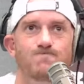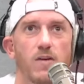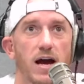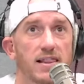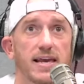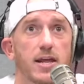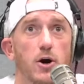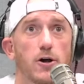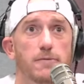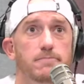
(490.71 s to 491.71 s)
I like it
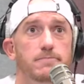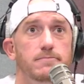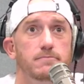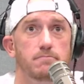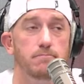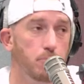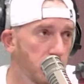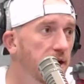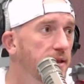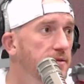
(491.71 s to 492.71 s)
all,
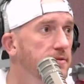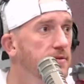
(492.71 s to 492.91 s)
but